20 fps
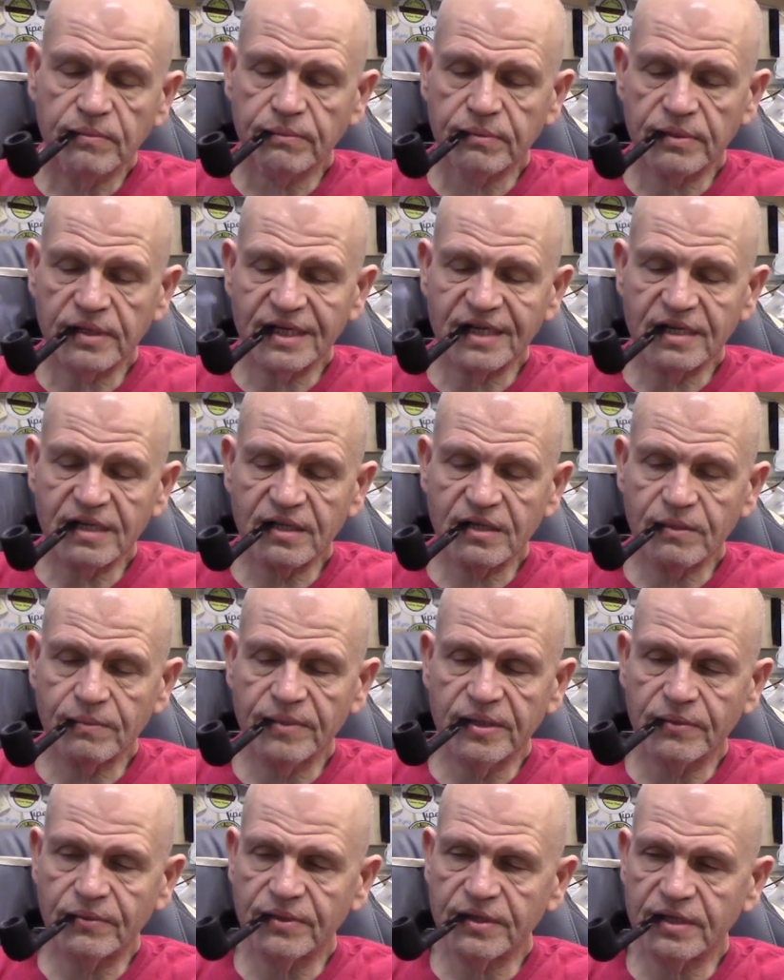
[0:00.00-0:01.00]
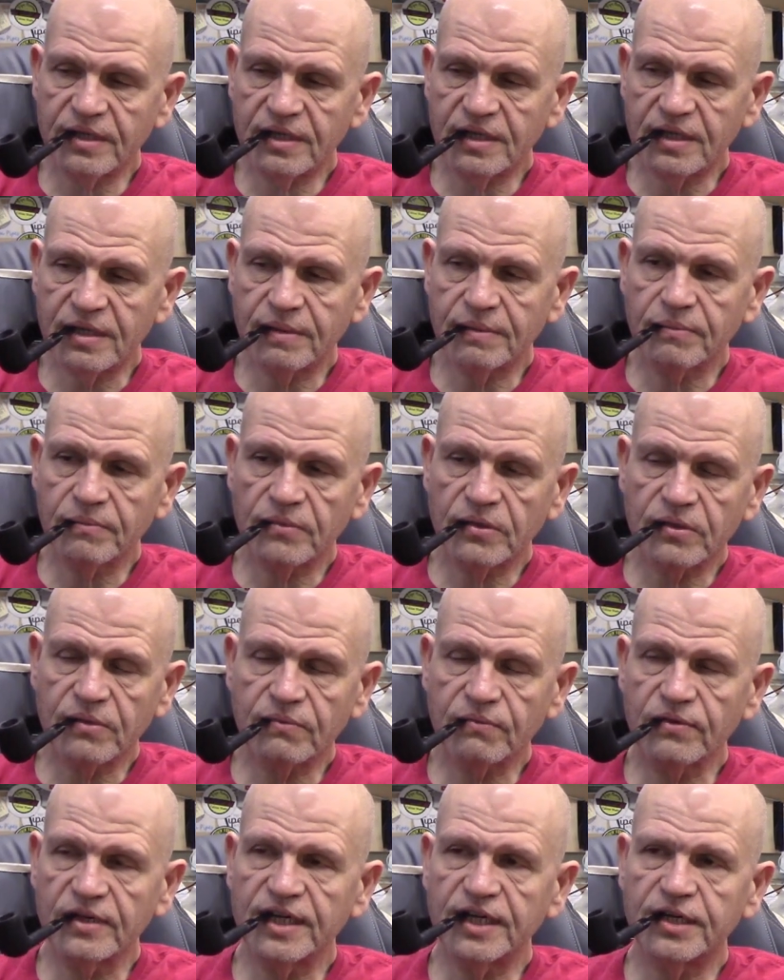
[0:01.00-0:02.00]
Played a little bit with the
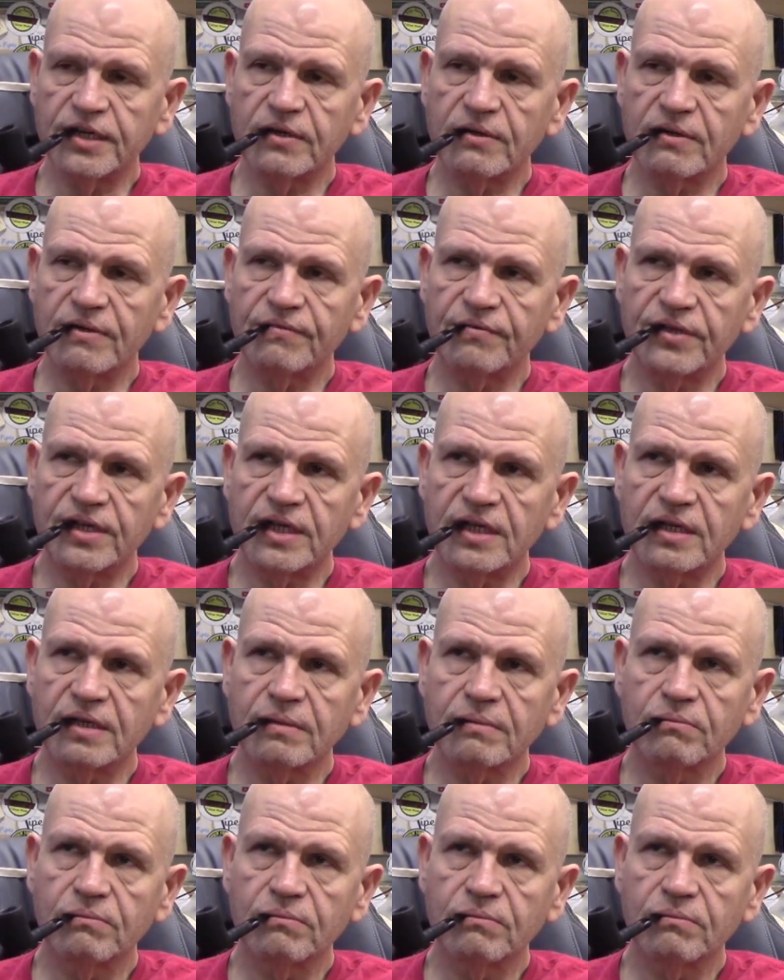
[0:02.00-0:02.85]
ratio of the